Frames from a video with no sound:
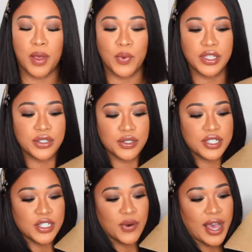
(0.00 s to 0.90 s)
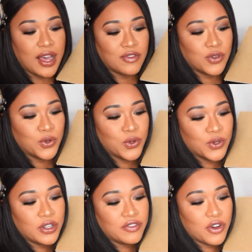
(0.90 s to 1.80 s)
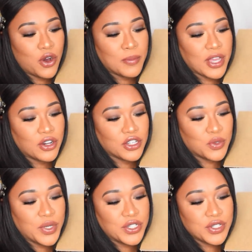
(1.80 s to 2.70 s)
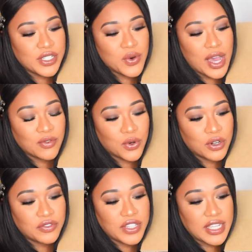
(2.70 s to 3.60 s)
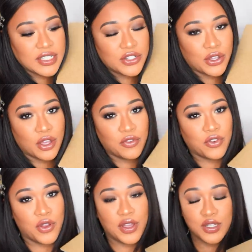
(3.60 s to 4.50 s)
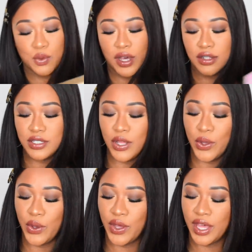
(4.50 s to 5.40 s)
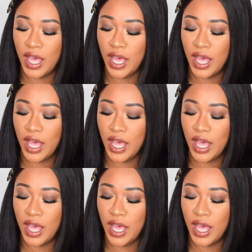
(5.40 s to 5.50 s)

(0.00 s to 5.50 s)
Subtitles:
but we do still have all of, oh my gosh, we do still have all of these to go through as well. So